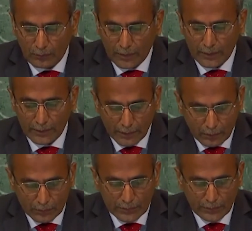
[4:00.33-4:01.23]
for an
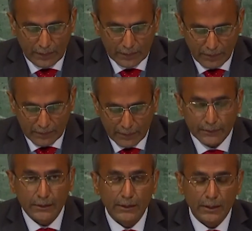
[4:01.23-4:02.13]
inclusive
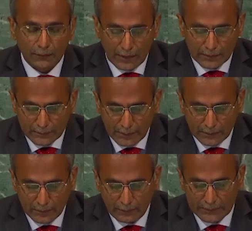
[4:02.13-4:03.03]
dispensation in Afghanistan,
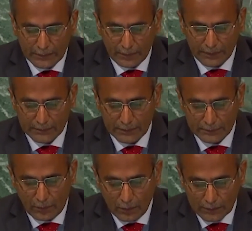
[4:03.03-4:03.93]
which represents
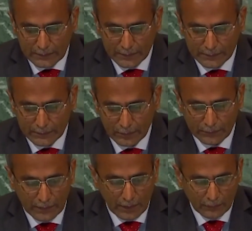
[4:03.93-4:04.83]
all sections of
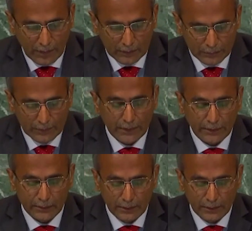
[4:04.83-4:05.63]
the Afghan society.